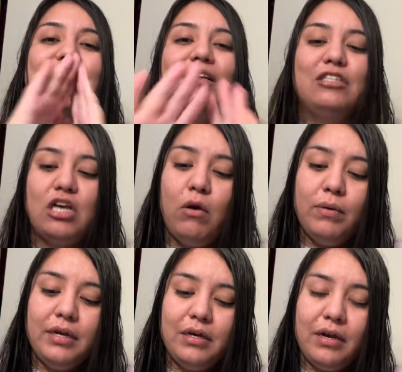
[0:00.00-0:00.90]

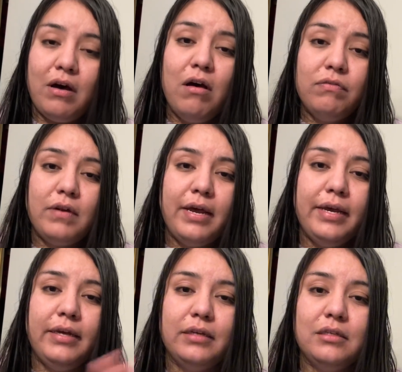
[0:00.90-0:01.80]
showering it off,
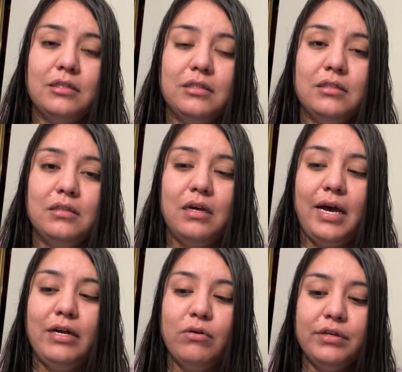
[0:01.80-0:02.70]
like
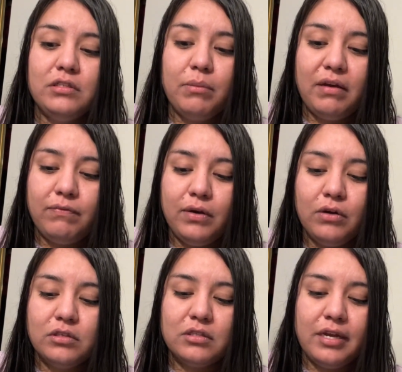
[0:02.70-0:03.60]
I noticed on my
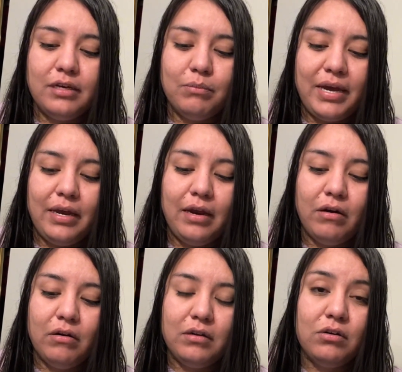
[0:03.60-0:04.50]
fingers, like my
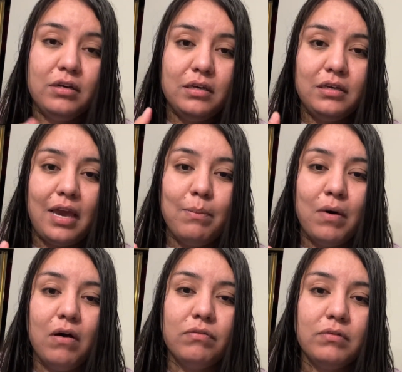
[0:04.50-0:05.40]
hair literally came
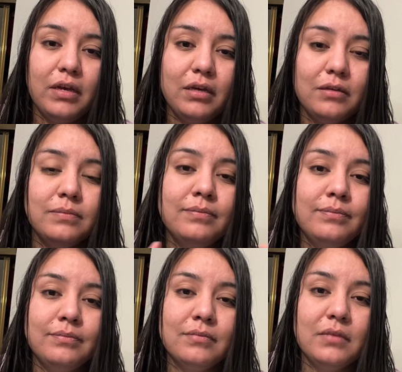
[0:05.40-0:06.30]
off. Like
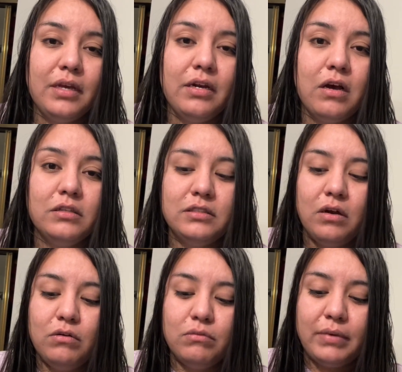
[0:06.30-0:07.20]
it knocked
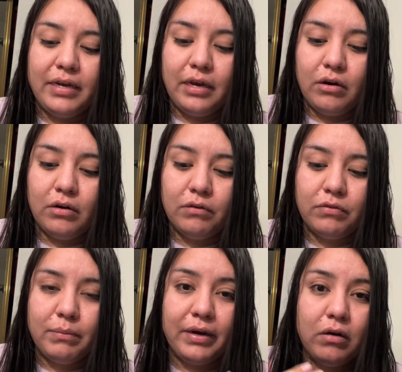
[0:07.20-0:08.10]
down my hair
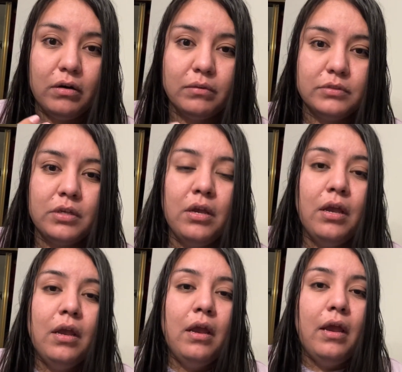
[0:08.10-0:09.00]
from my arms.
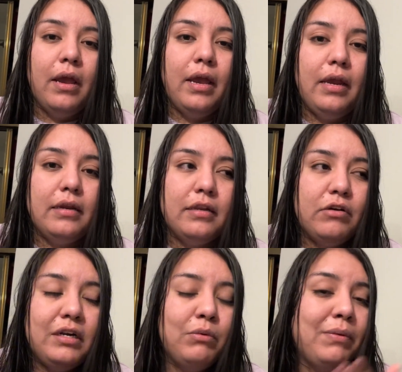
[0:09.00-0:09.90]
And
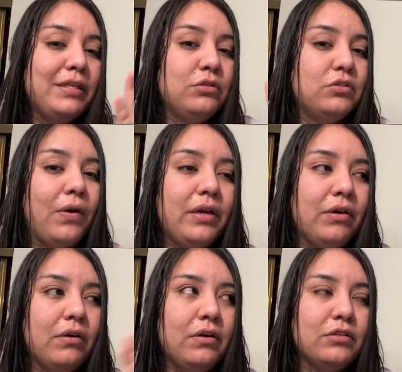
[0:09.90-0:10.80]
literally we went to Target
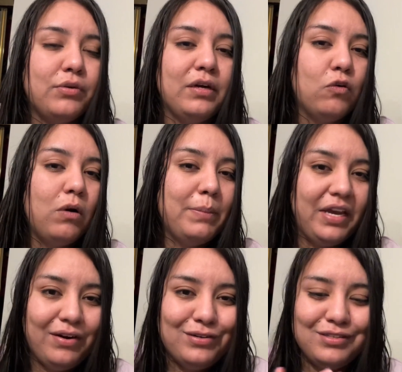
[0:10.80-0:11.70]
earlier so I know what my
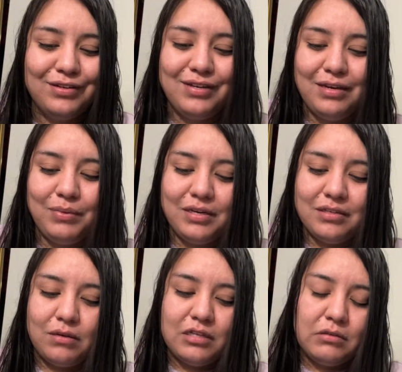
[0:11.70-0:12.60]
hairs look like because
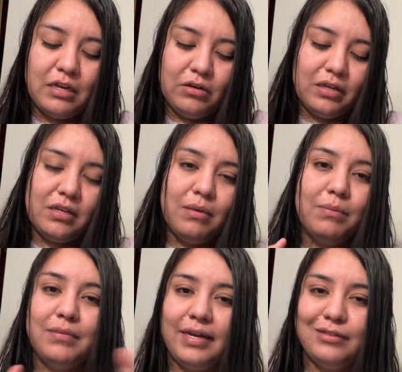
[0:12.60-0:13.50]
sometimes I look at
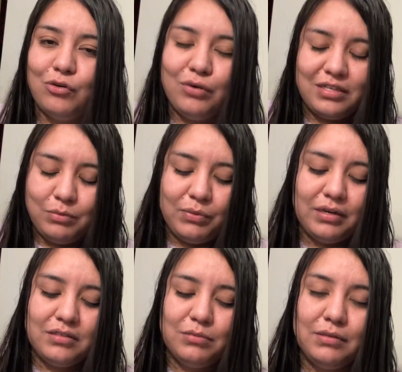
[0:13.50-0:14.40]
them, like don't ask me why,
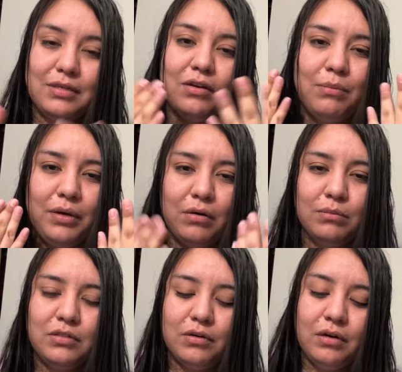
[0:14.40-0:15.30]
sometimes I look at my
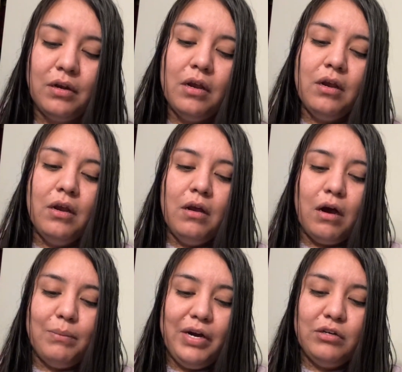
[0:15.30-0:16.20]
arms hair
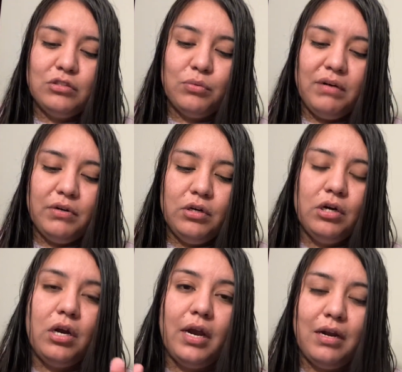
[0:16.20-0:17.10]
arm hairs or whatever.
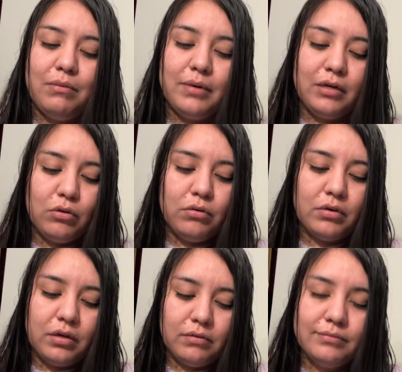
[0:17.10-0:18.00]
And I'm like, oh,
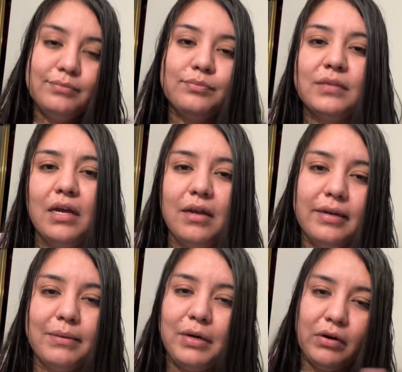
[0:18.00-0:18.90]
okay. I
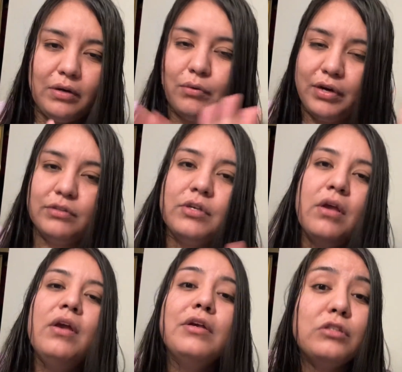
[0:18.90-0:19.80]
like them hairy, who cares?
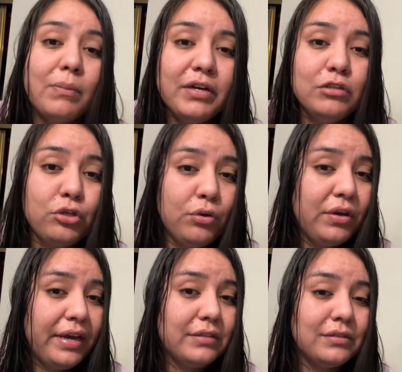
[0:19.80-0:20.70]
So I'm gonna show you
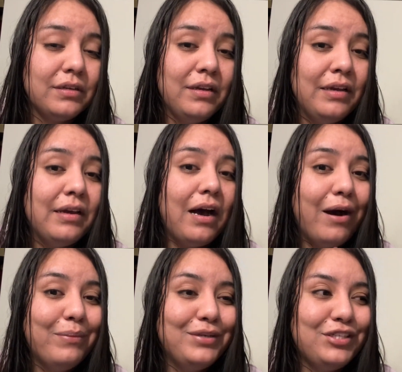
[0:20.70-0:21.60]
guys
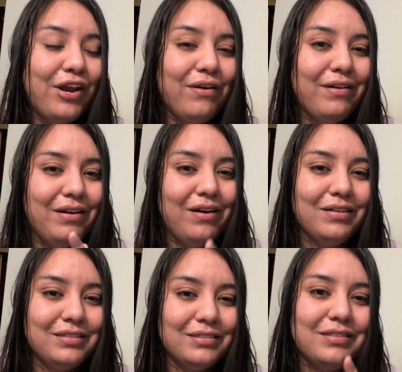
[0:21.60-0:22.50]
how much hair it
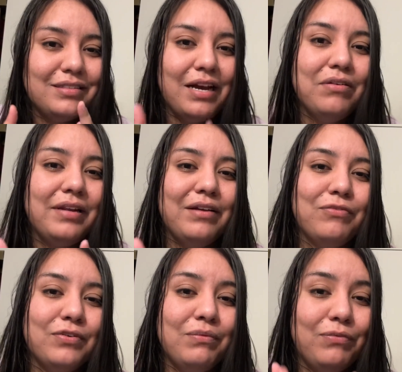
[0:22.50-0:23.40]
knocked down like
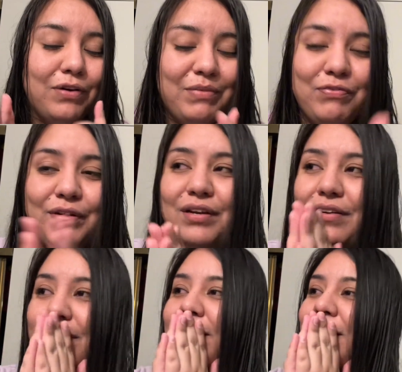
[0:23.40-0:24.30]
from, from my
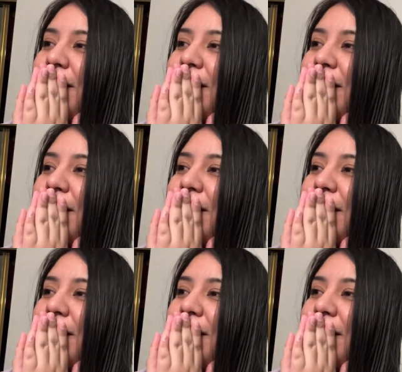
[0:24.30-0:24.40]
freaking,